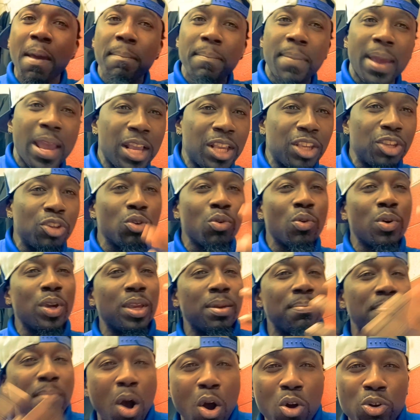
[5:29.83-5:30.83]
make you
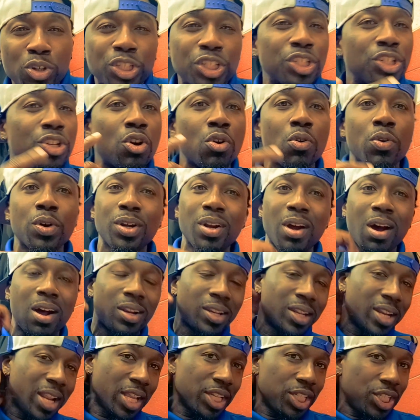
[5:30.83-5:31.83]
emotional and
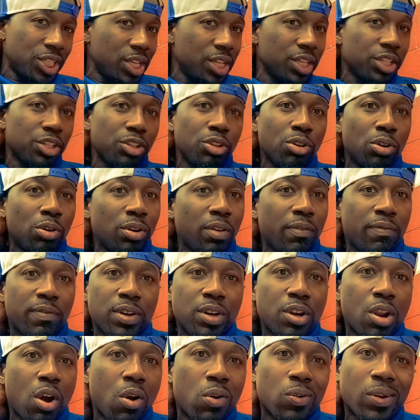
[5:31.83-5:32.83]
all of that shit. You don't
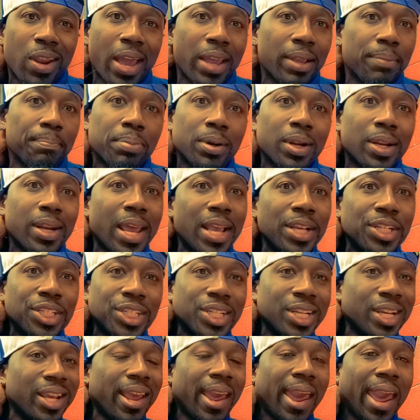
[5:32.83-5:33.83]
even know, like, bro, that
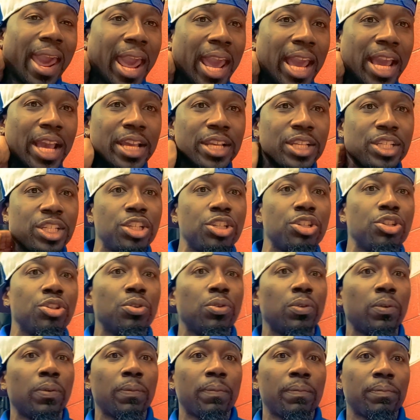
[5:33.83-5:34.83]
shit aging
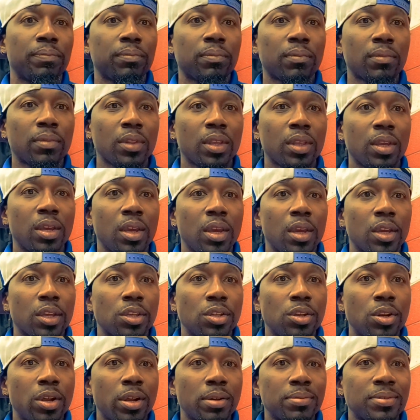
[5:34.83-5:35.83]
you.
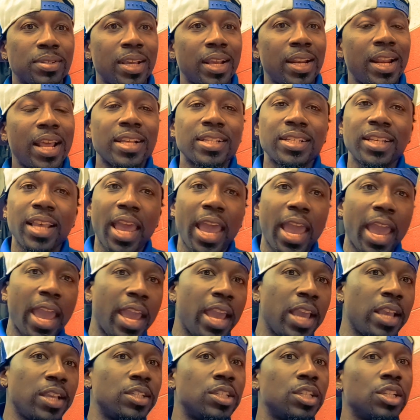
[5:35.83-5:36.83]
You know what I'm saying? That's
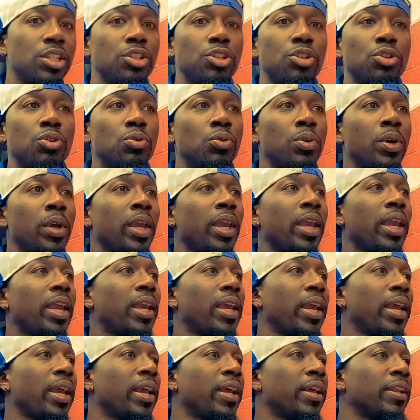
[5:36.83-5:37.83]
aging you.
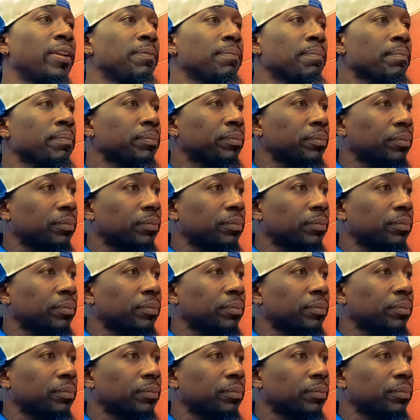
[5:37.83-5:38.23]
And,